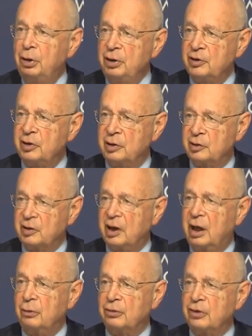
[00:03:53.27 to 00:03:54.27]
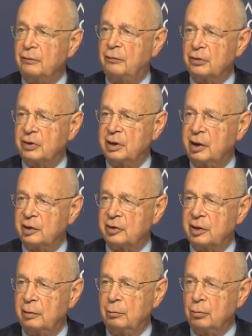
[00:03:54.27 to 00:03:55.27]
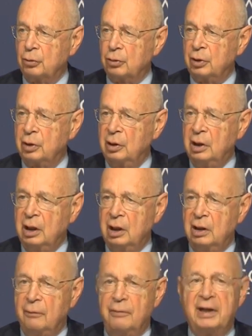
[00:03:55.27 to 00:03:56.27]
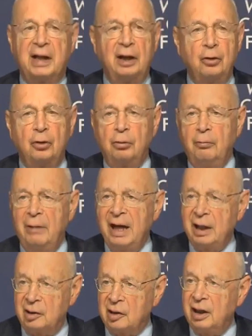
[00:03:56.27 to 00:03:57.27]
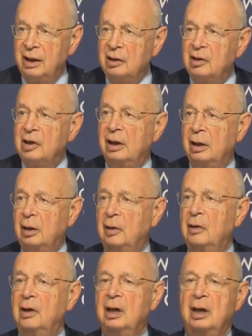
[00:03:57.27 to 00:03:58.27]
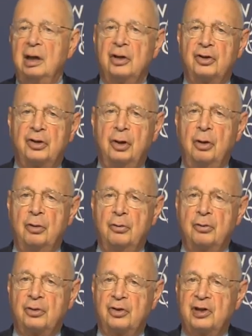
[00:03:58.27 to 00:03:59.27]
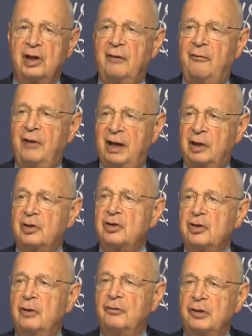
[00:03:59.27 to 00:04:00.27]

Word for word: meaning that many's the American who cannot read or write that opens it up